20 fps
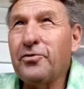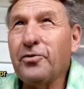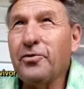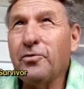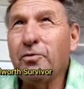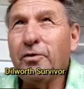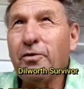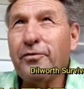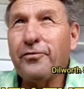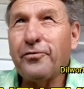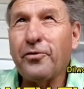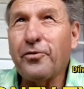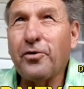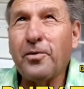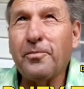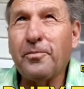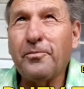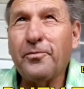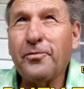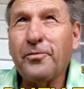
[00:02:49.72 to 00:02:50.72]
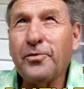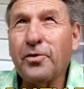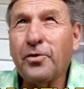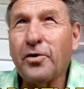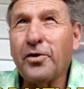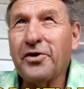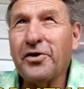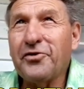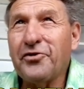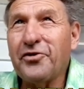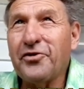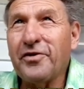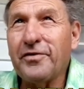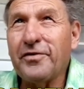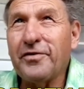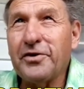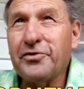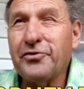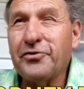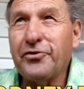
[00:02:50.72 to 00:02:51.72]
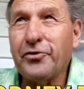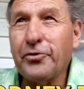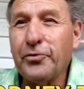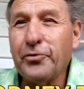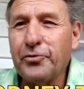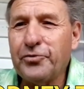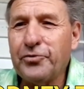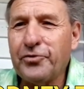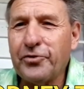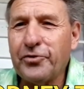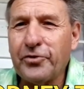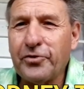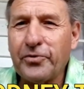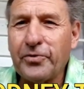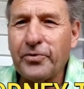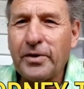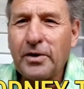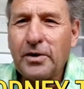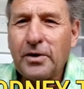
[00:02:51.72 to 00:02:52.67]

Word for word: Dilworth from 1972 to